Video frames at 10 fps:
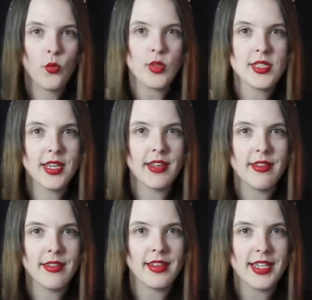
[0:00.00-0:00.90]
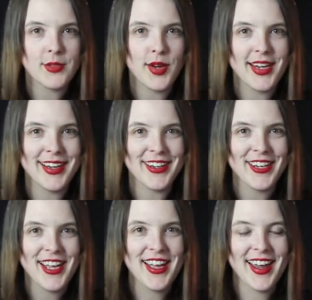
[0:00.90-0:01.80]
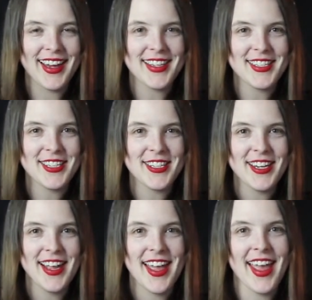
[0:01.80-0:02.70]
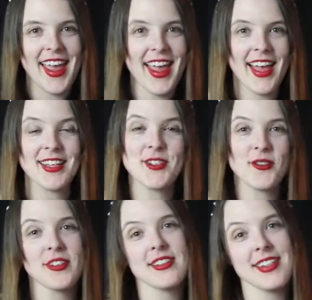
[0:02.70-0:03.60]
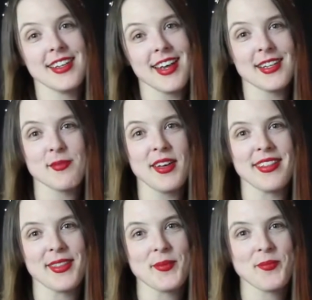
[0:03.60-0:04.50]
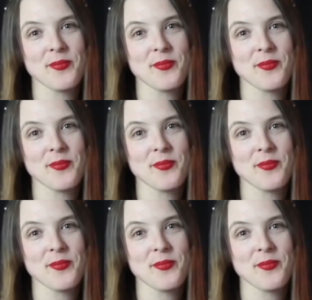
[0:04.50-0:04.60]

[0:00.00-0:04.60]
Once again, the link's right here. Enter. And we'll see you next month.